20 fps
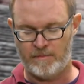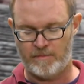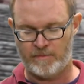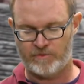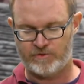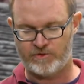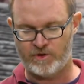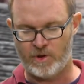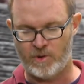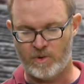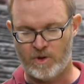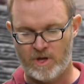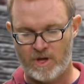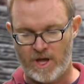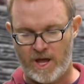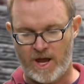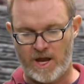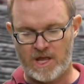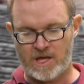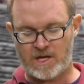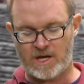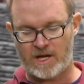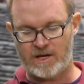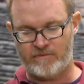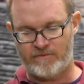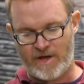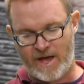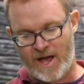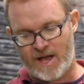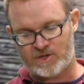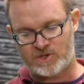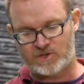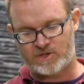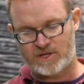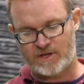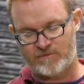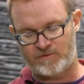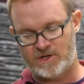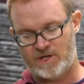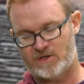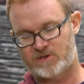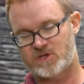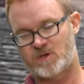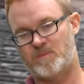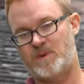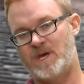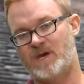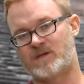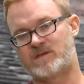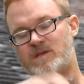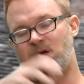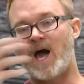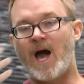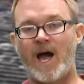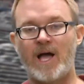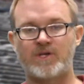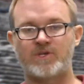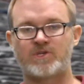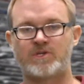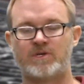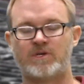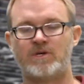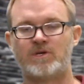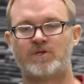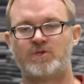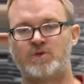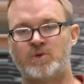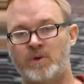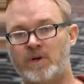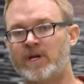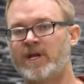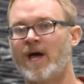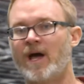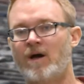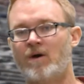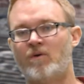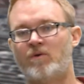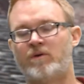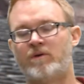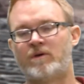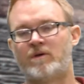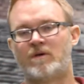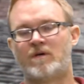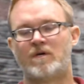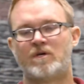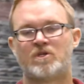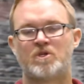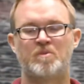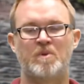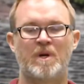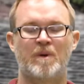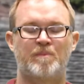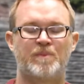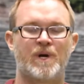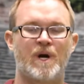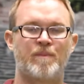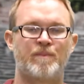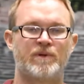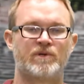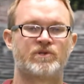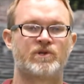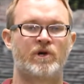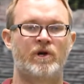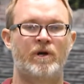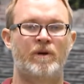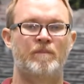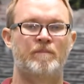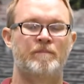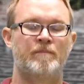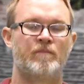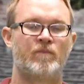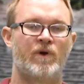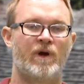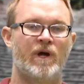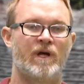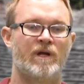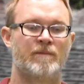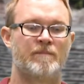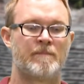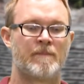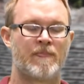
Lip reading: So any kind of adjective needs to be attached to a noun to be a proper term, right?